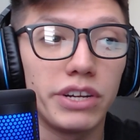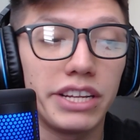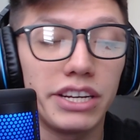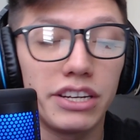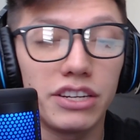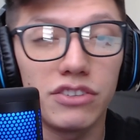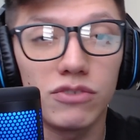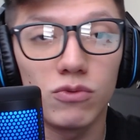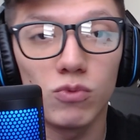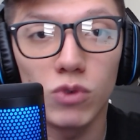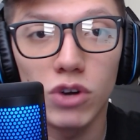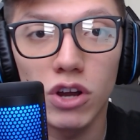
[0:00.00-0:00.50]
It
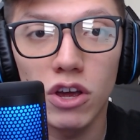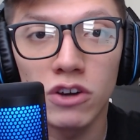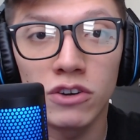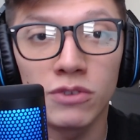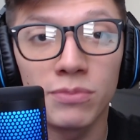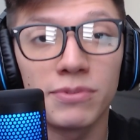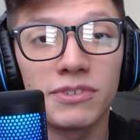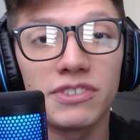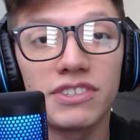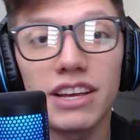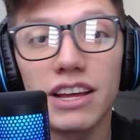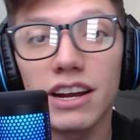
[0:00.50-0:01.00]
is
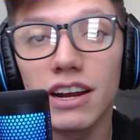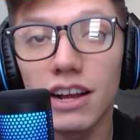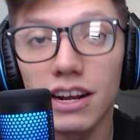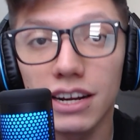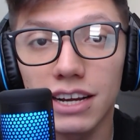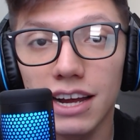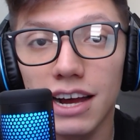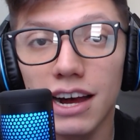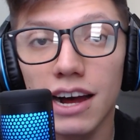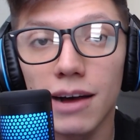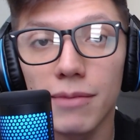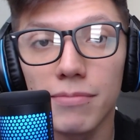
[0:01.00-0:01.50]
100% a
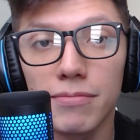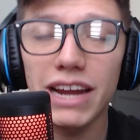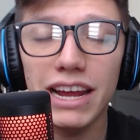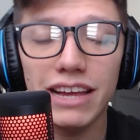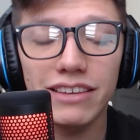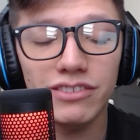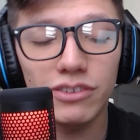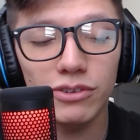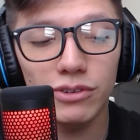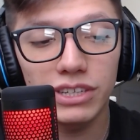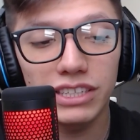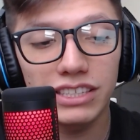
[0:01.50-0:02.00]
cop. But
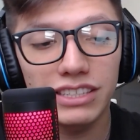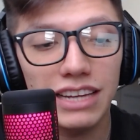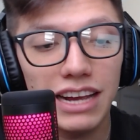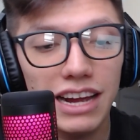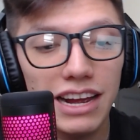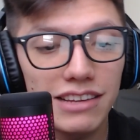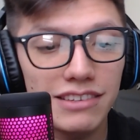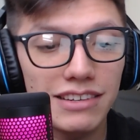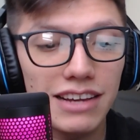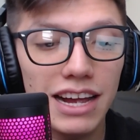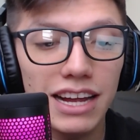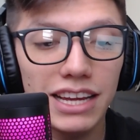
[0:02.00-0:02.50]
as always,
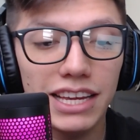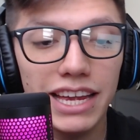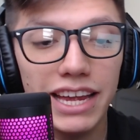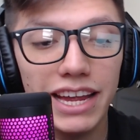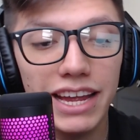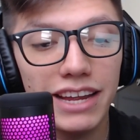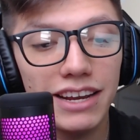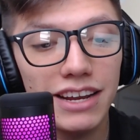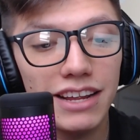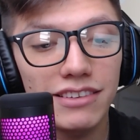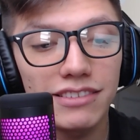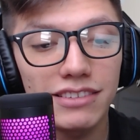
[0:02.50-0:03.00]
guys, I
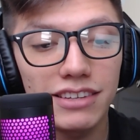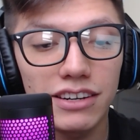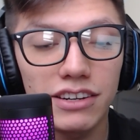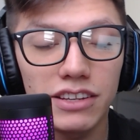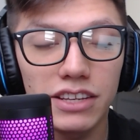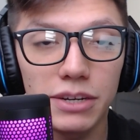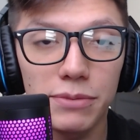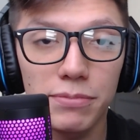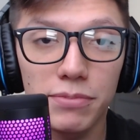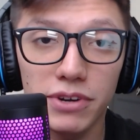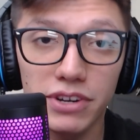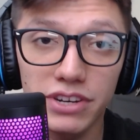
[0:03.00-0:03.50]
can't
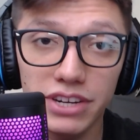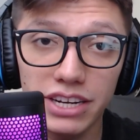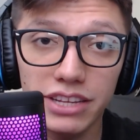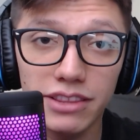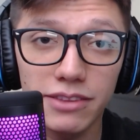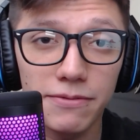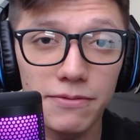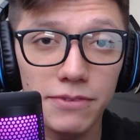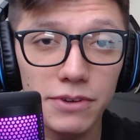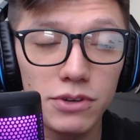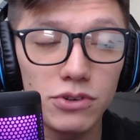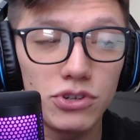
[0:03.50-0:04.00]
necessarily predict
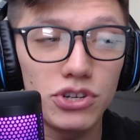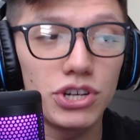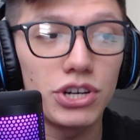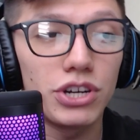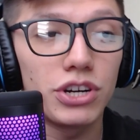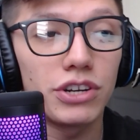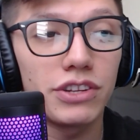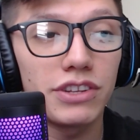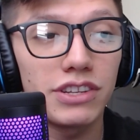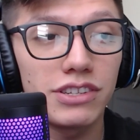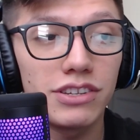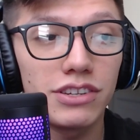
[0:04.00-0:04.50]
the
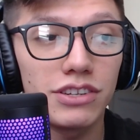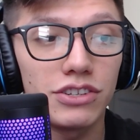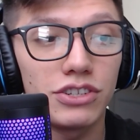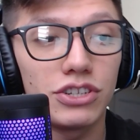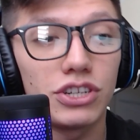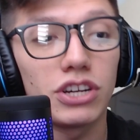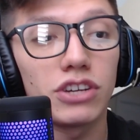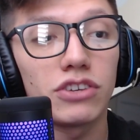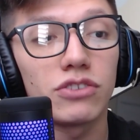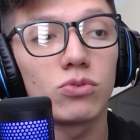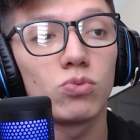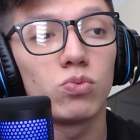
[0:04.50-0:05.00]
future. This is
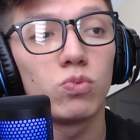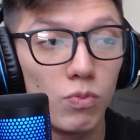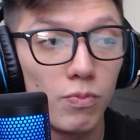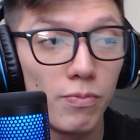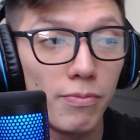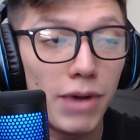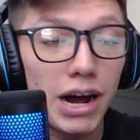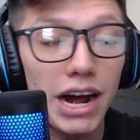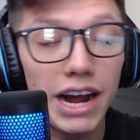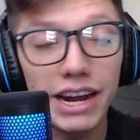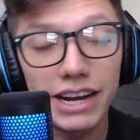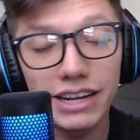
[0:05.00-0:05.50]
just
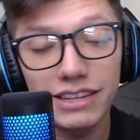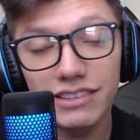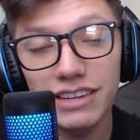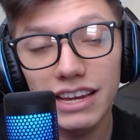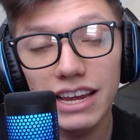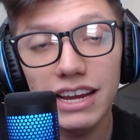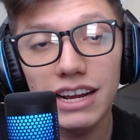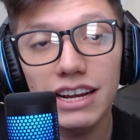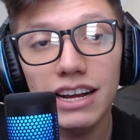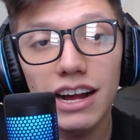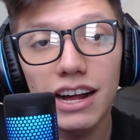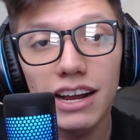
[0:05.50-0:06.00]
my
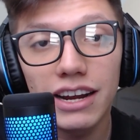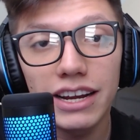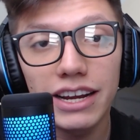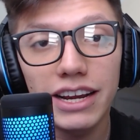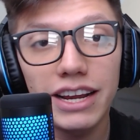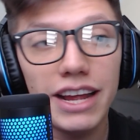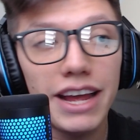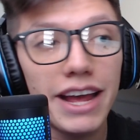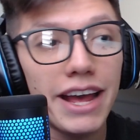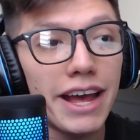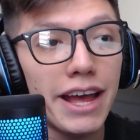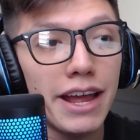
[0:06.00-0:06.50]
take on
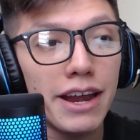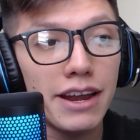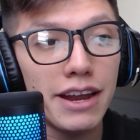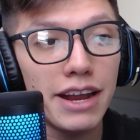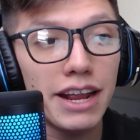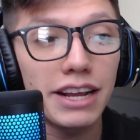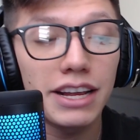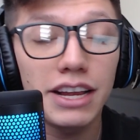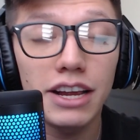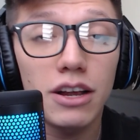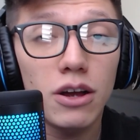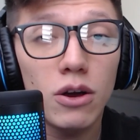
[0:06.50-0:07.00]
it, and
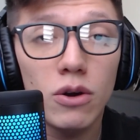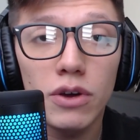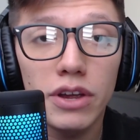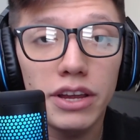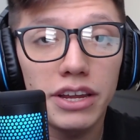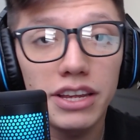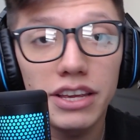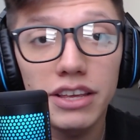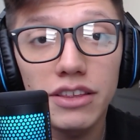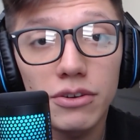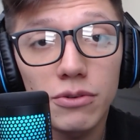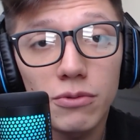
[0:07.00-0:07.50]
it could go
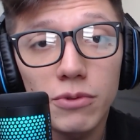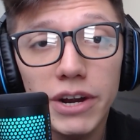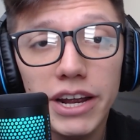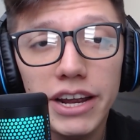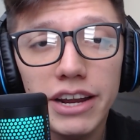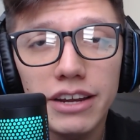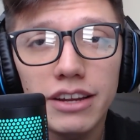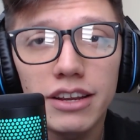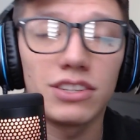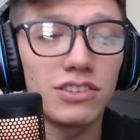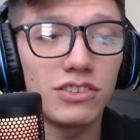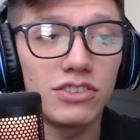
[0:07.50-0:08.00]
either
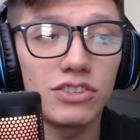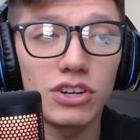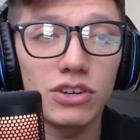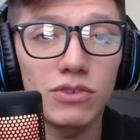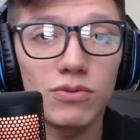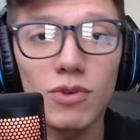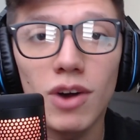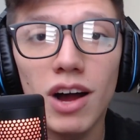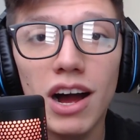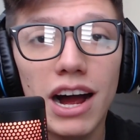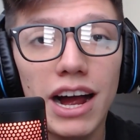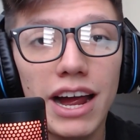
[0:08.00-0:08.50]
way. This is
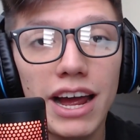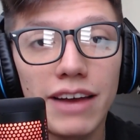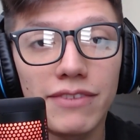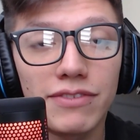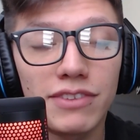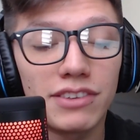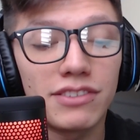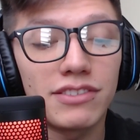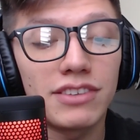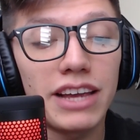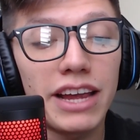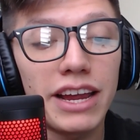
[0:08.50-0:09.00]
just what I have
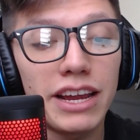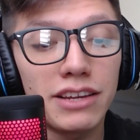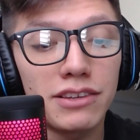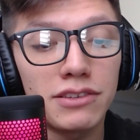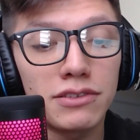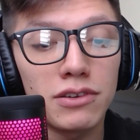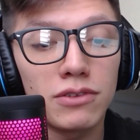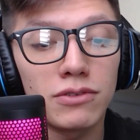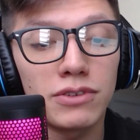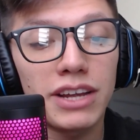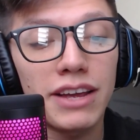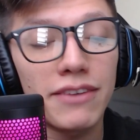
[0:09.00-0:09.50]
to say.
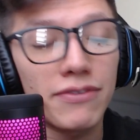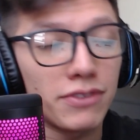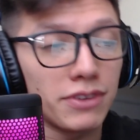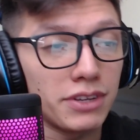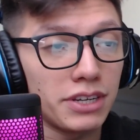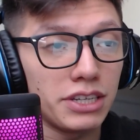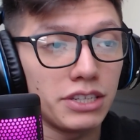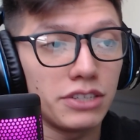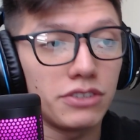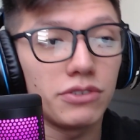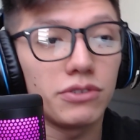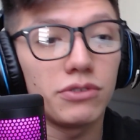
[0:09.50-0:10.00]
So
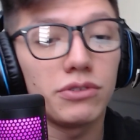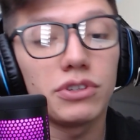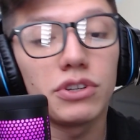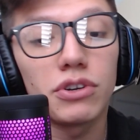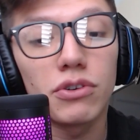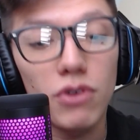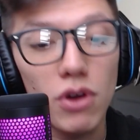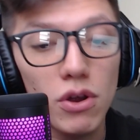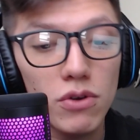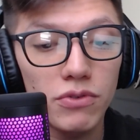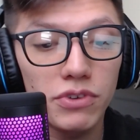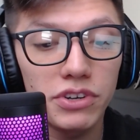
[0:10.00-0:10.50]
definitely do
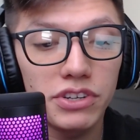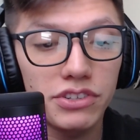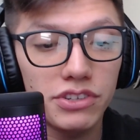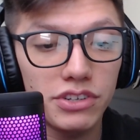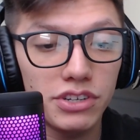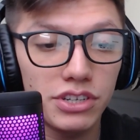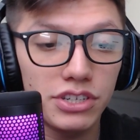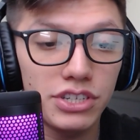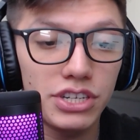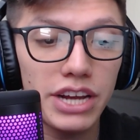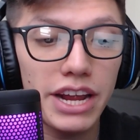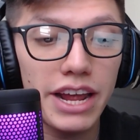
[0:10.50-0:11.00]
your own
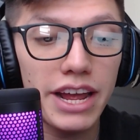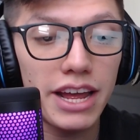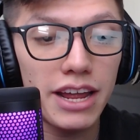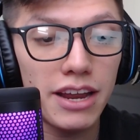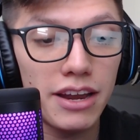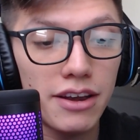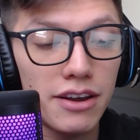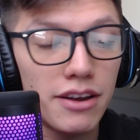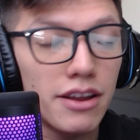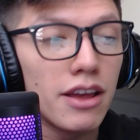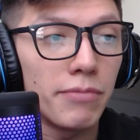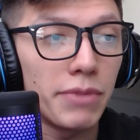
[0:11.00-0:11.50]
research
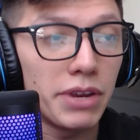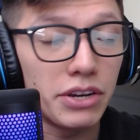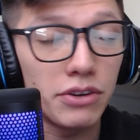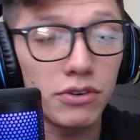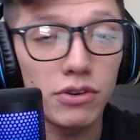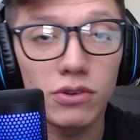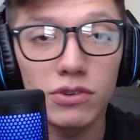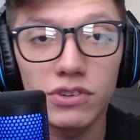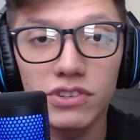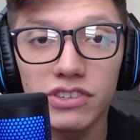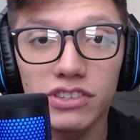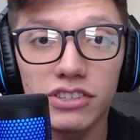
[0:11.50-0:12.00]
and make your
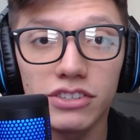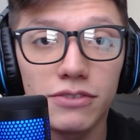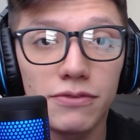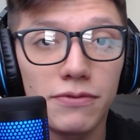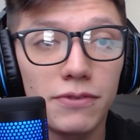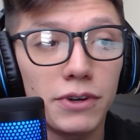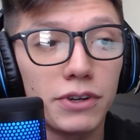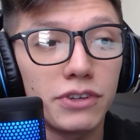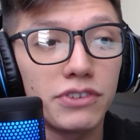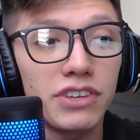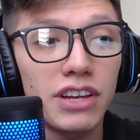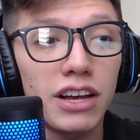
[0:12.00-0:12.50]
own decision
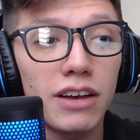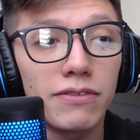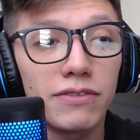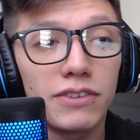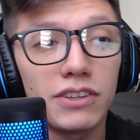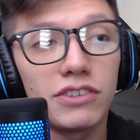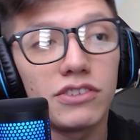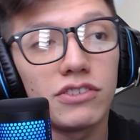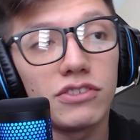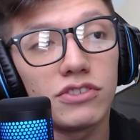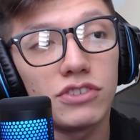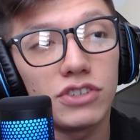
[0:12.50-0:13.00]
for yourself.
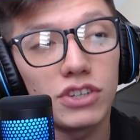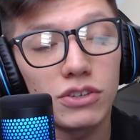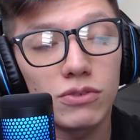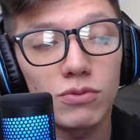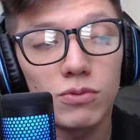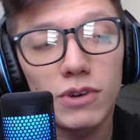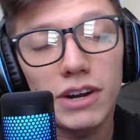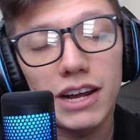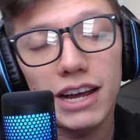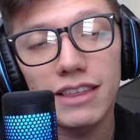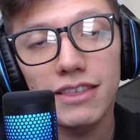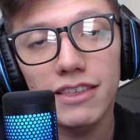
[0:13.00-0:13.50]
This is just
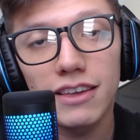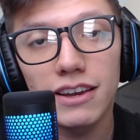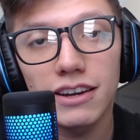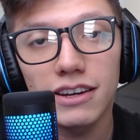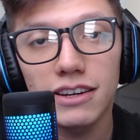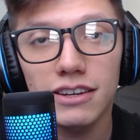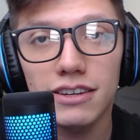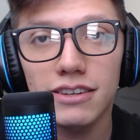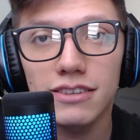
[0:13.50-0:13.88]
what I think.